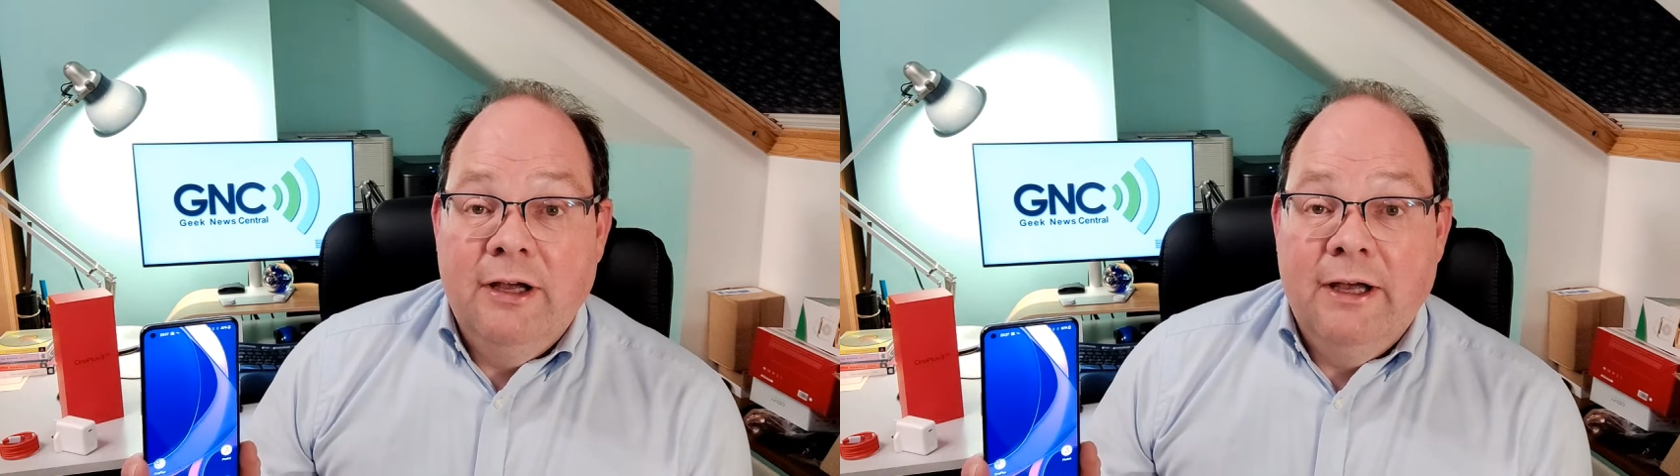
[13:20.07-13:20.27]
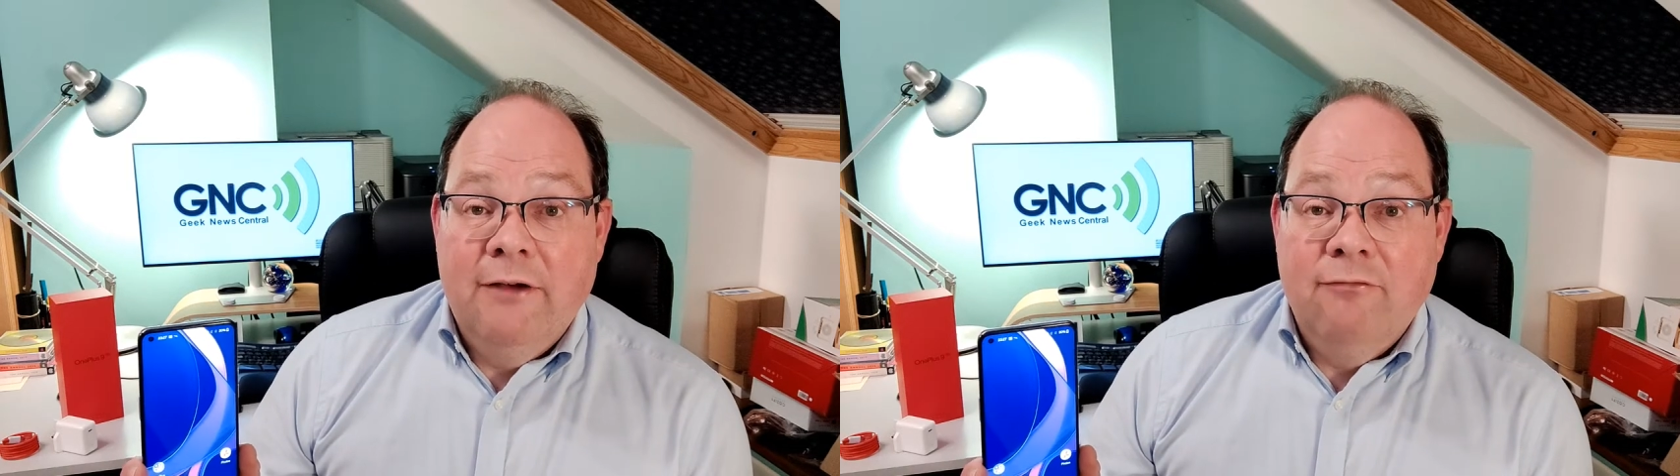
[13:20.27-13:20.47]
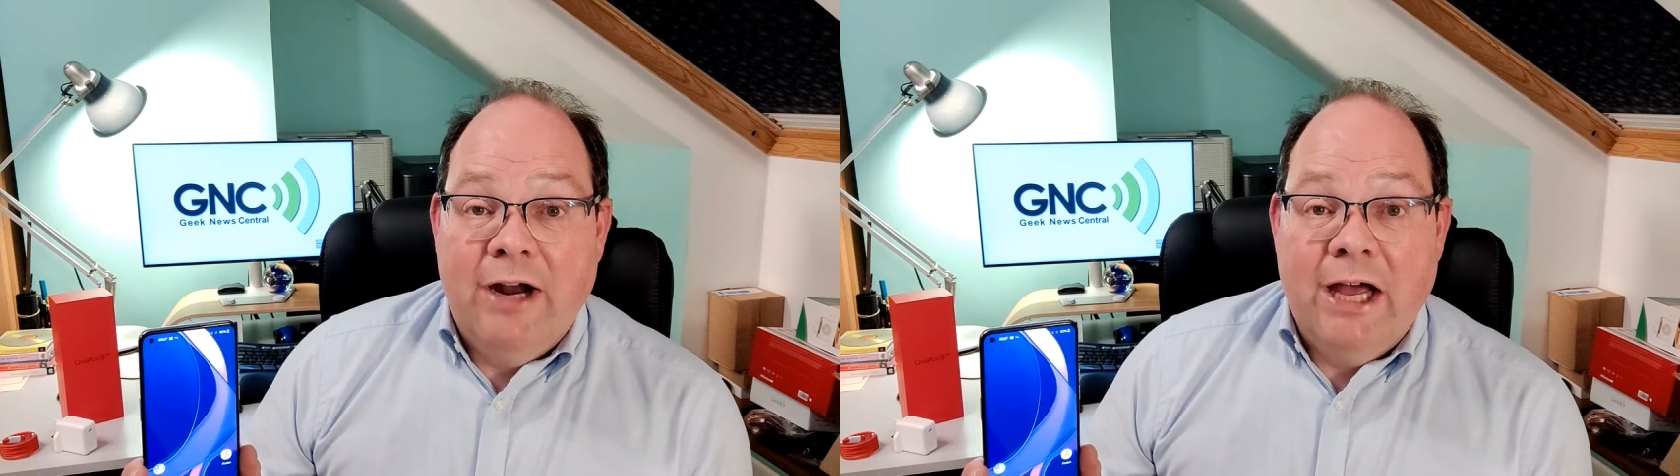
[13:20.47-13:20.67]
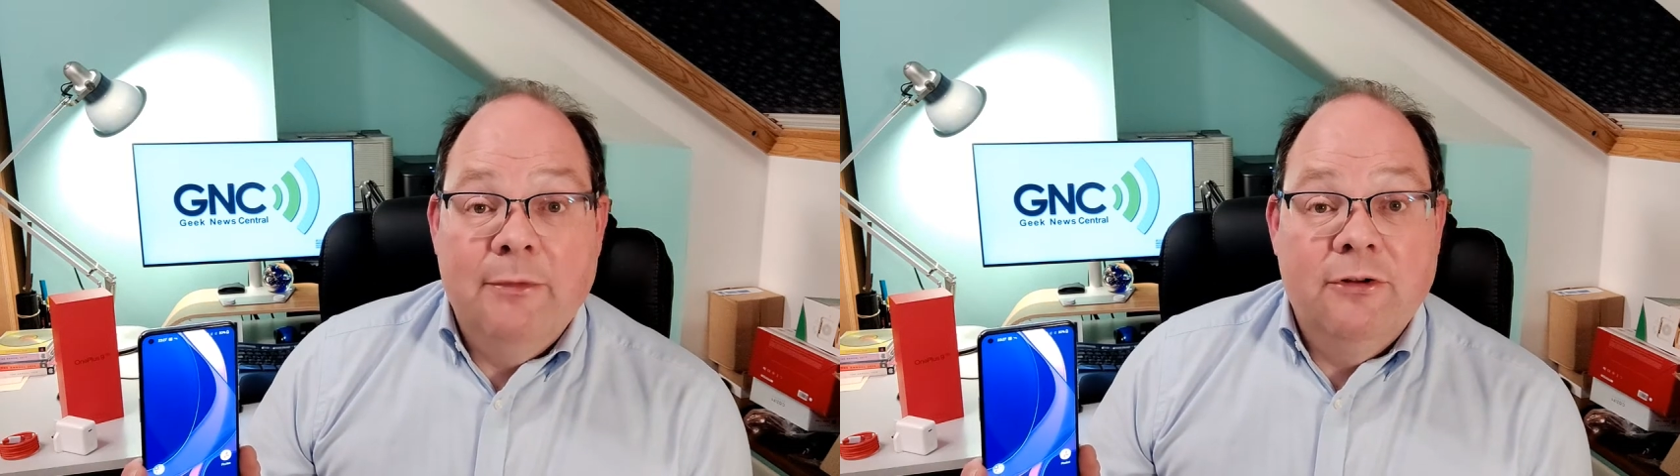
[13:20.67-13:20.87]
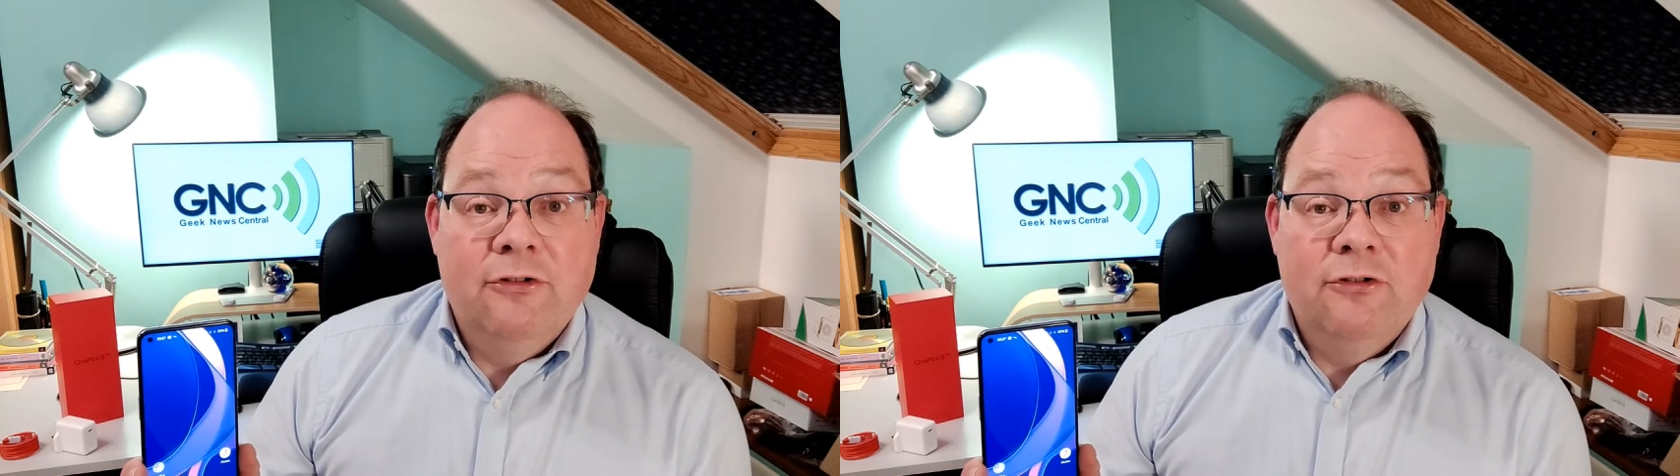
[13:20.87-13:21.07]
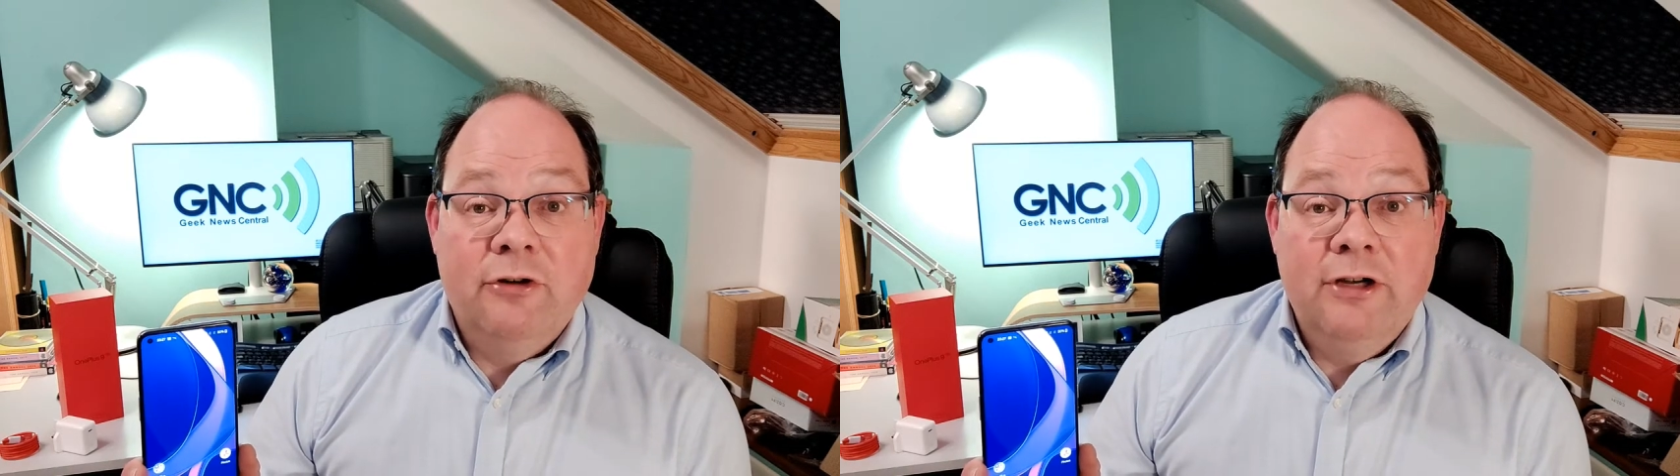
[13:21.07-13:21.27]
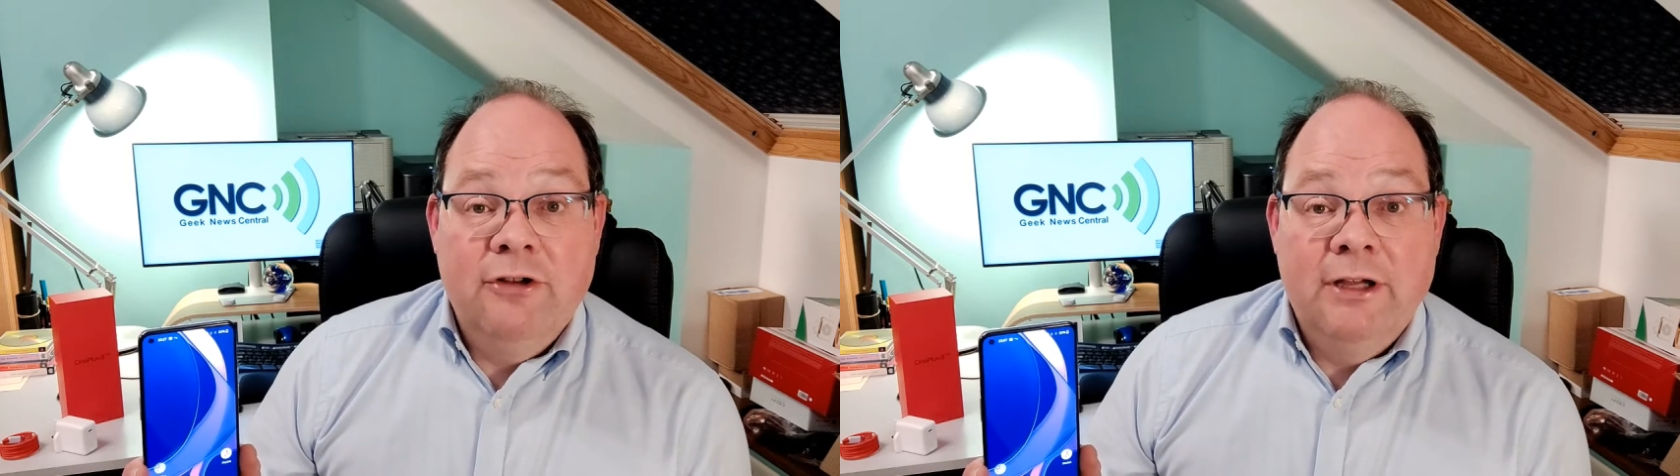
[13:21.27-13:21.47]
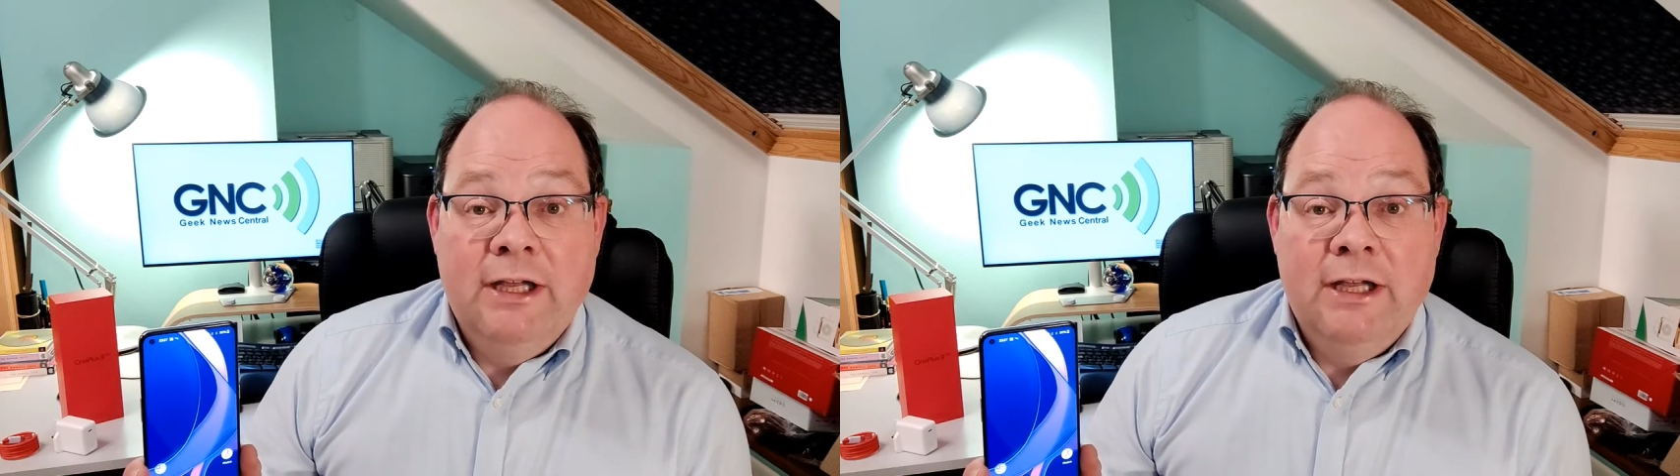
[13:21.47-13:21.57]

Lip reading: RAM and storage.